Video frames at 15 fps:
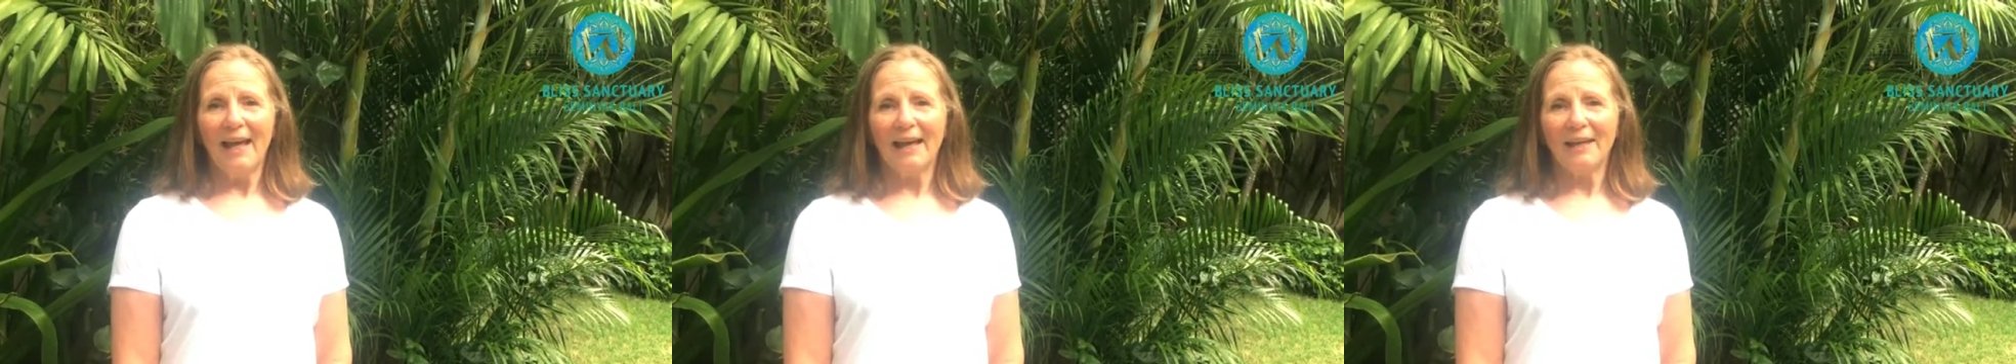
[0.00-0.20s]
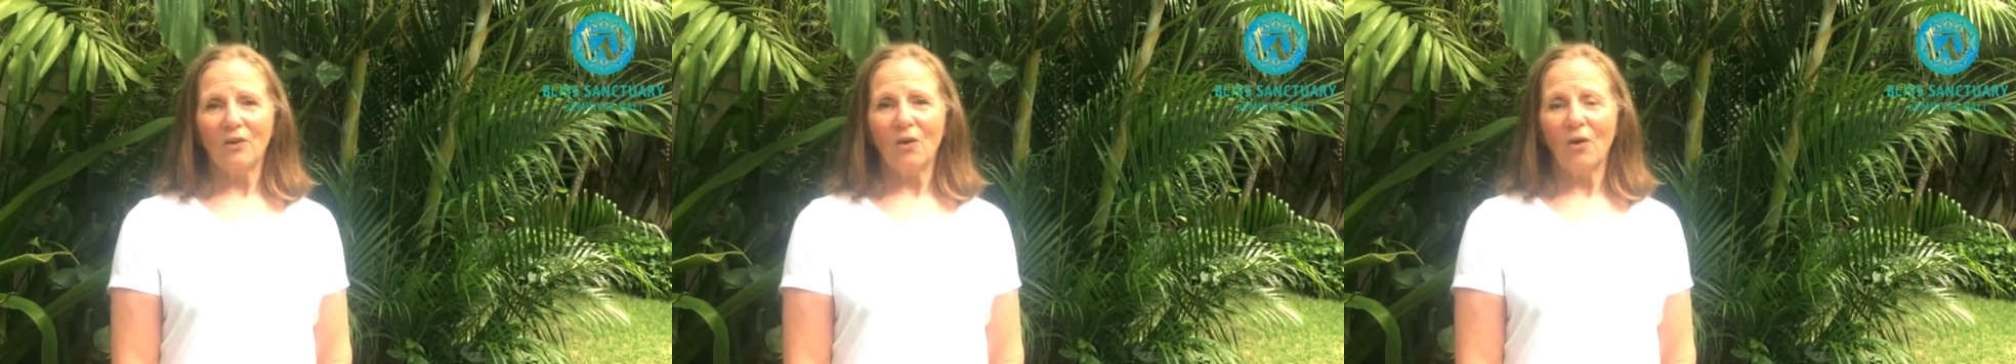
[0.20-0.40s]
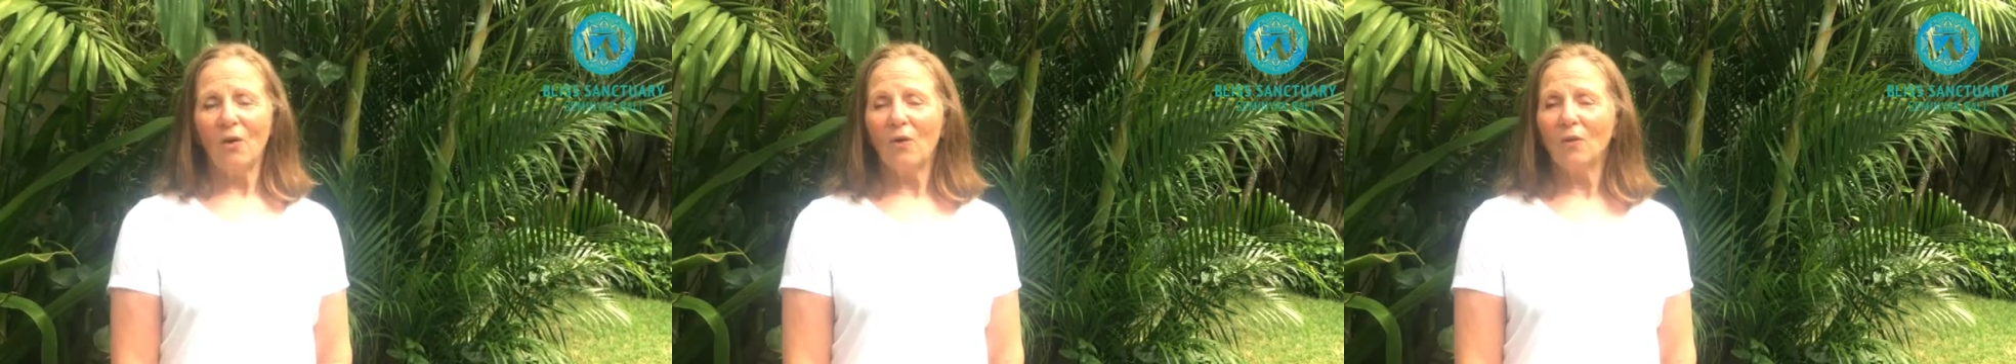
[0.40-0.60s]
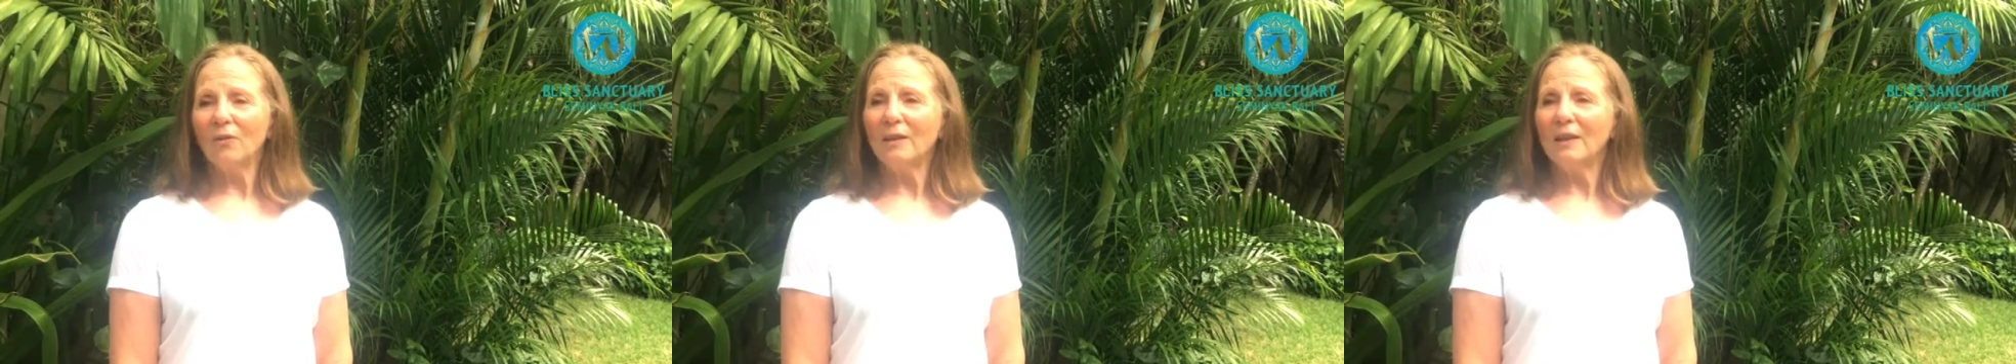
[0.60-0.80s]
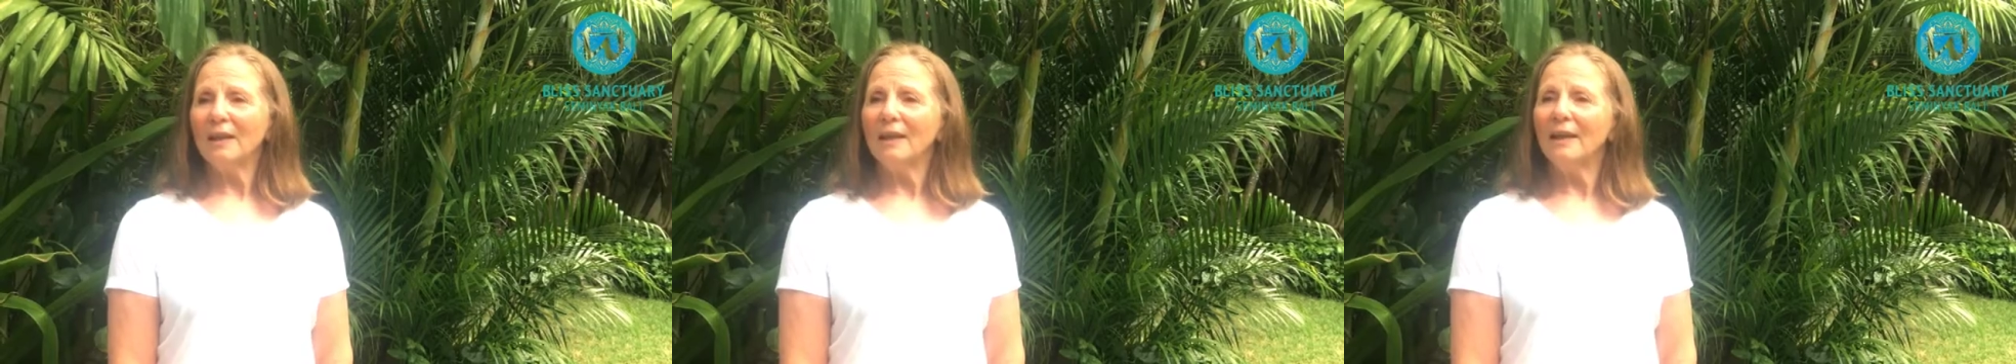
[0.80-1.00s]
And all
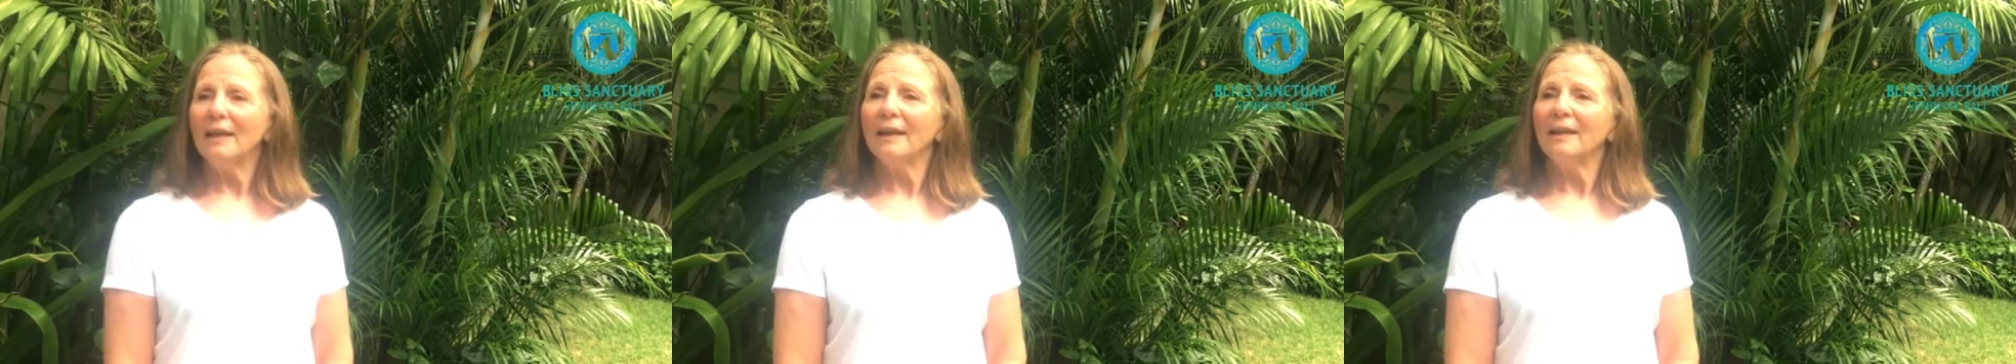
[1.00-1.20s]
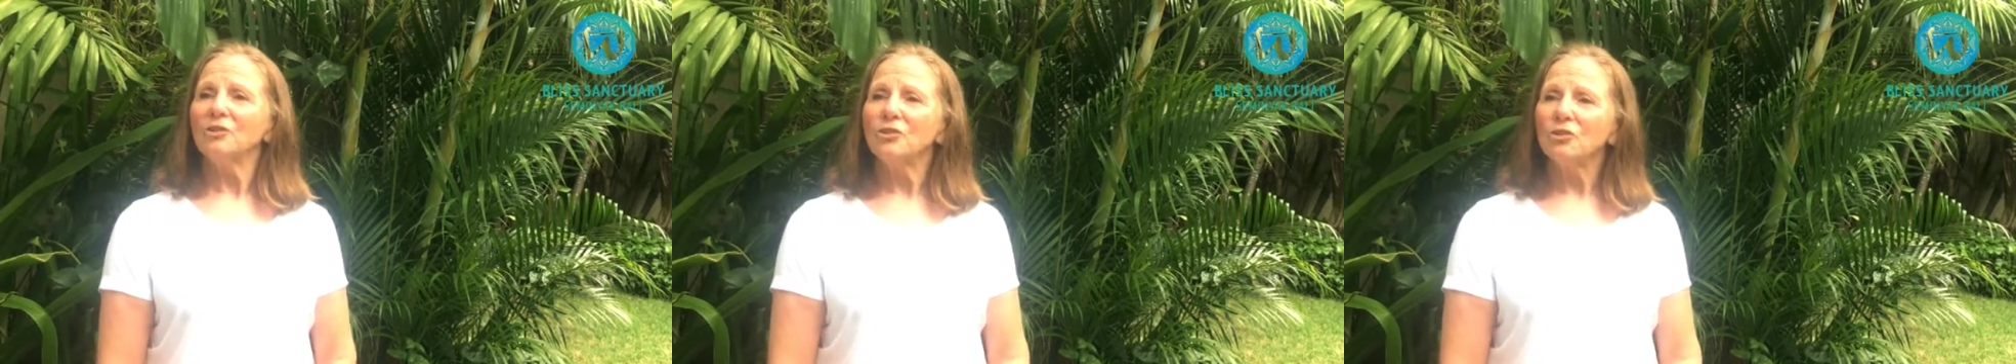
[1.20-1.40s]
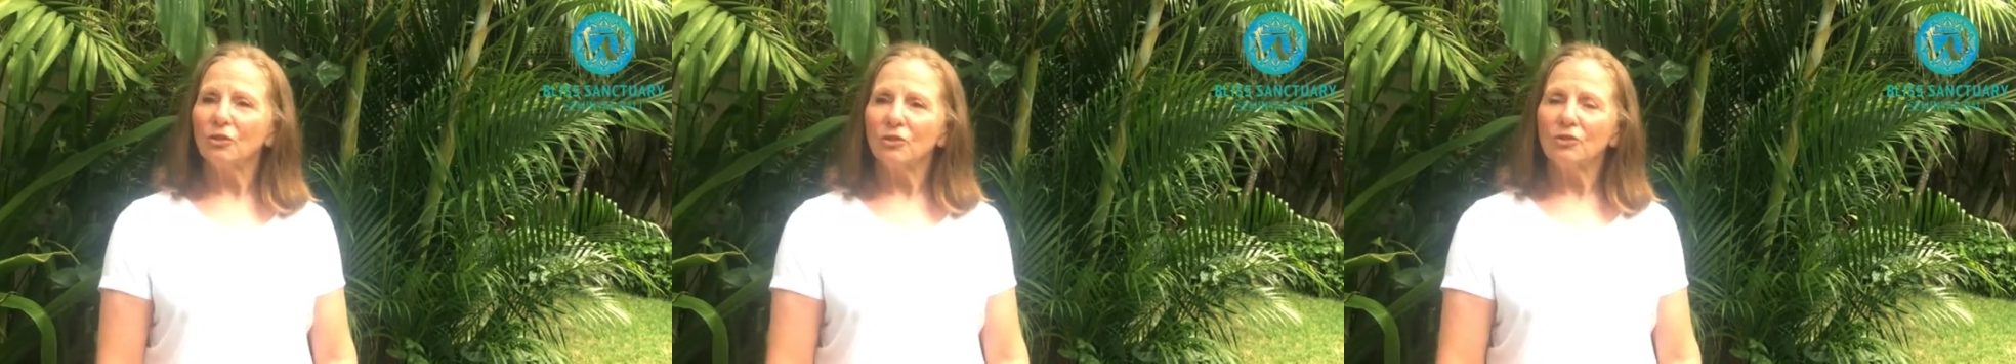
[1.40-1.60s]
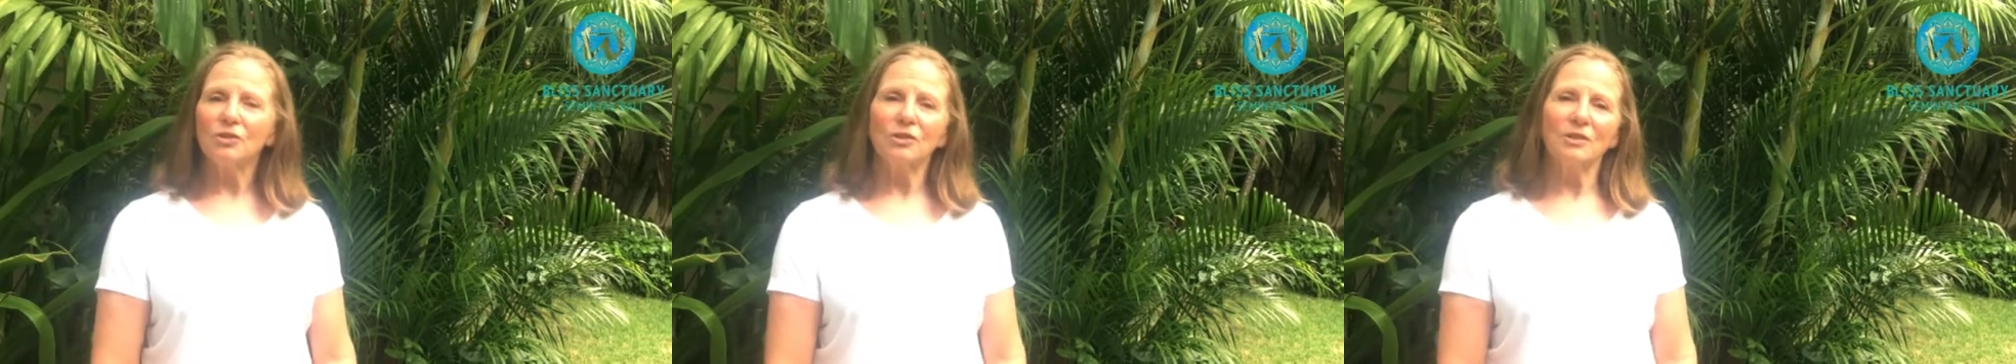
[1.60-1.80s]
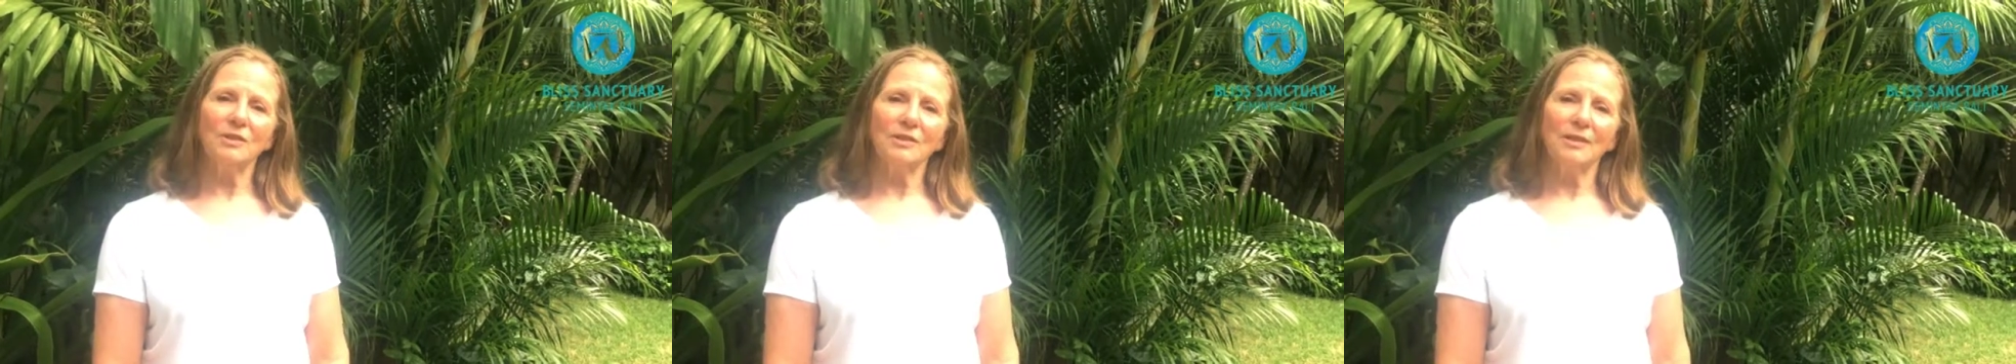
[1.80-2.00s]
the
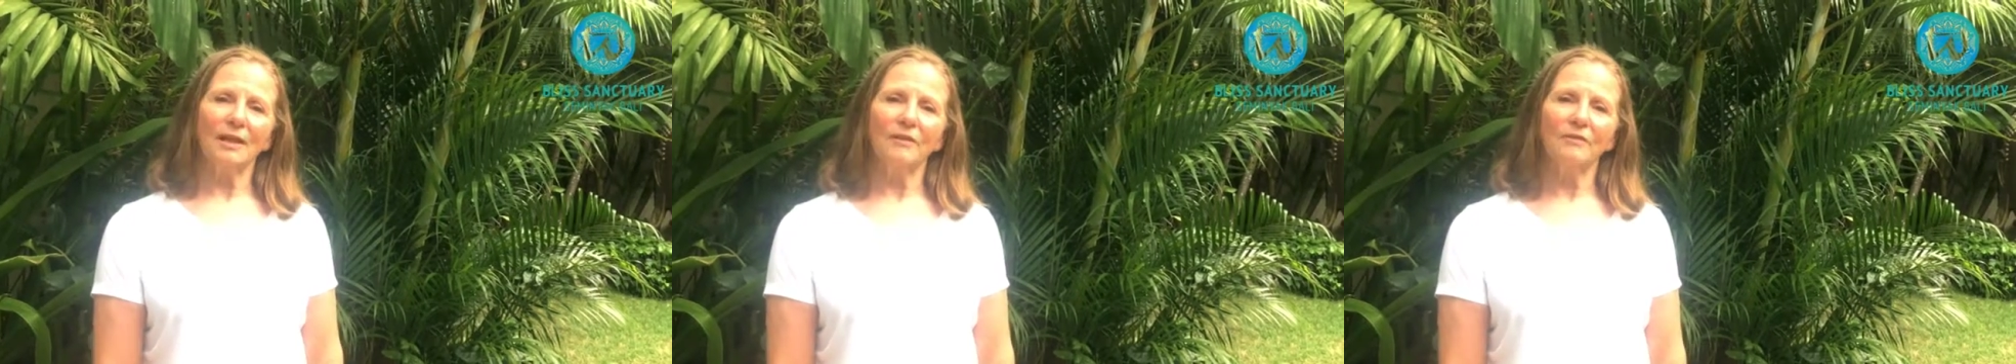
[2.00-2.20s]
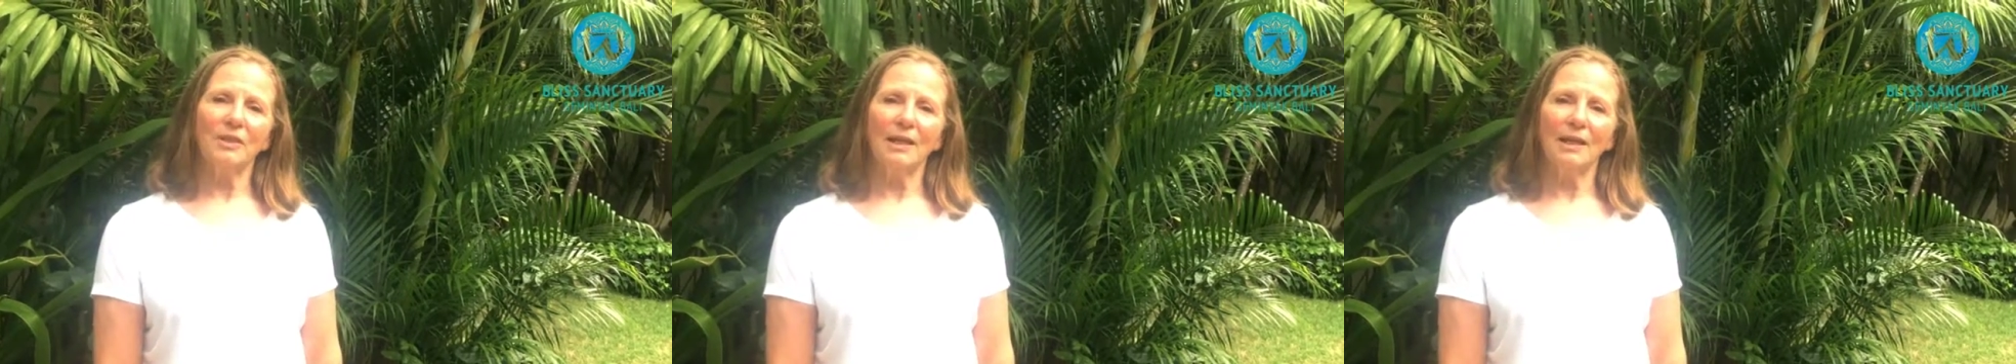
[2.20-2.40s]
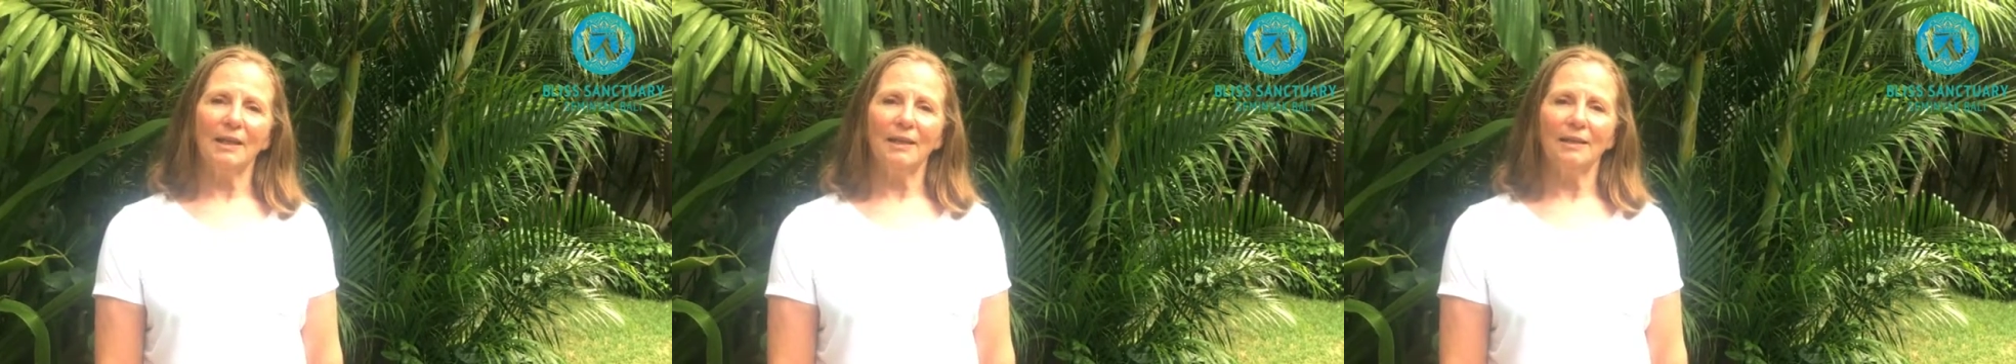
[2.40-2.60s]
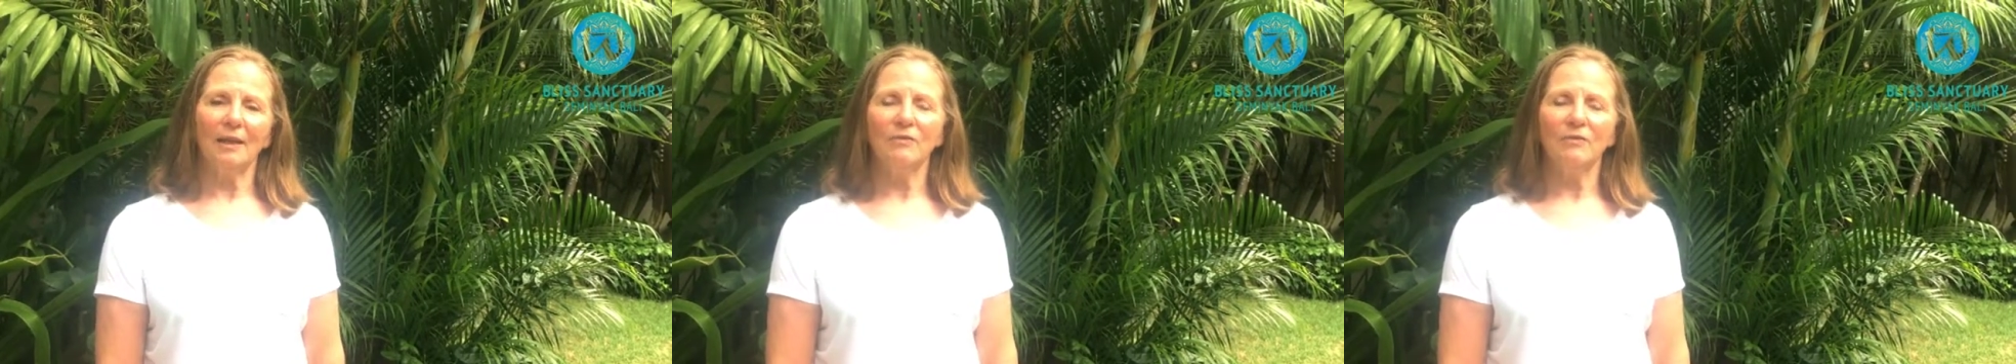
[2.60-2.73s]
excursions that I've taken,